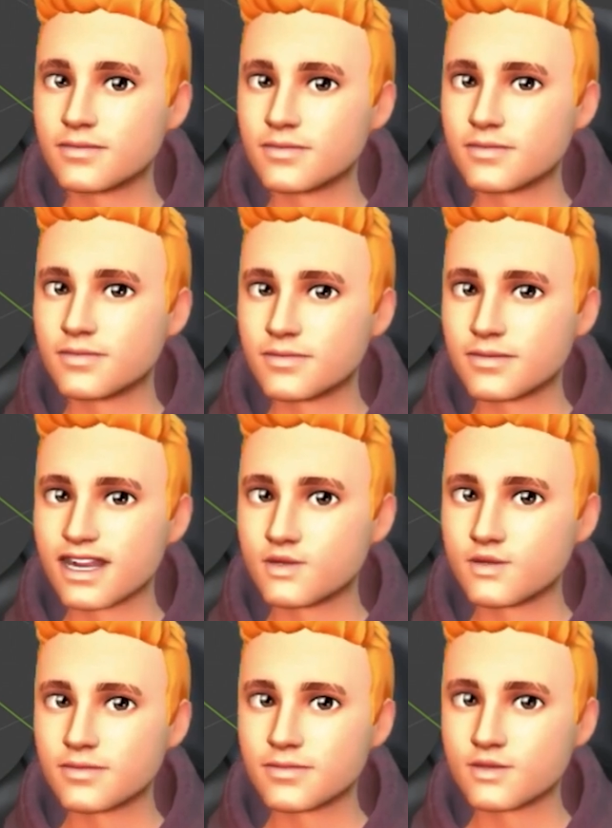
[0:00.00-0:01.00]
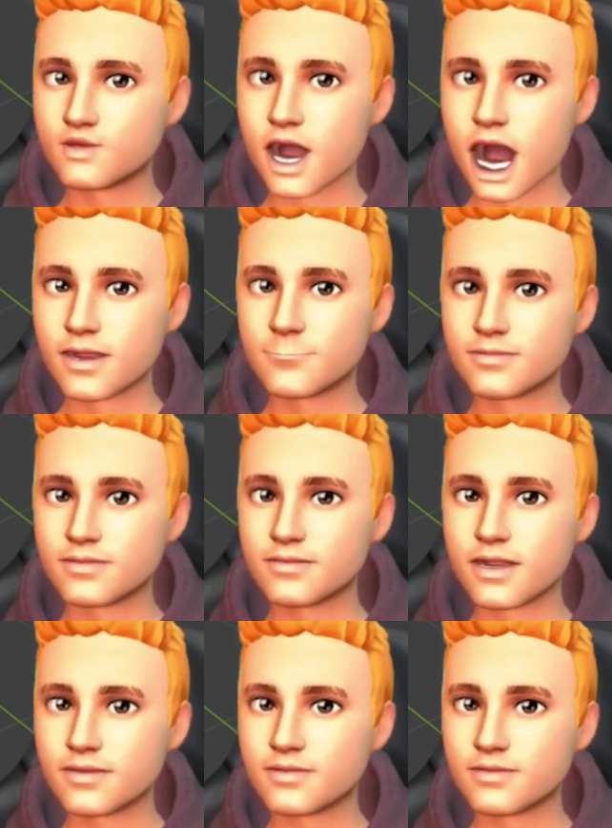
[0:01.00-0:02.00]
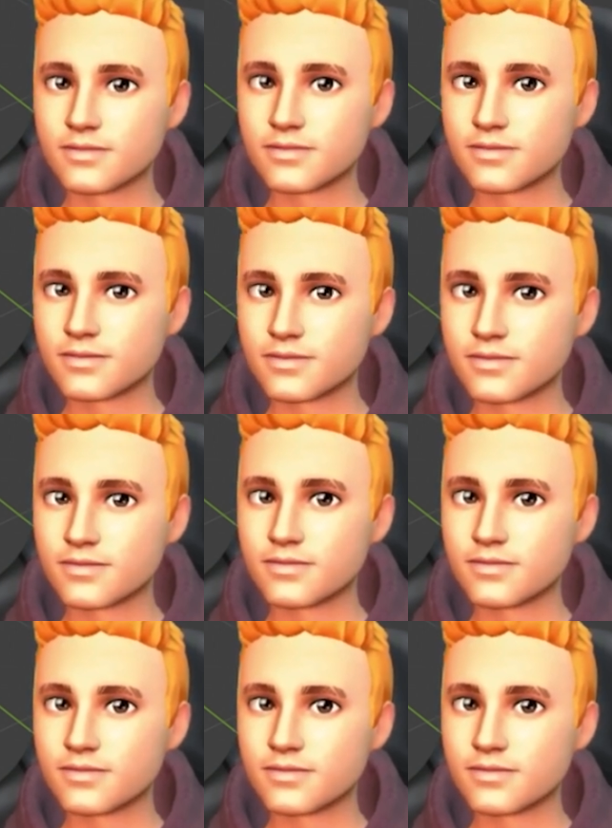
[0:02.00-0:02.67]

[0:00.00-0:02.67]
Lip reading: This UV G to grab and keep it here.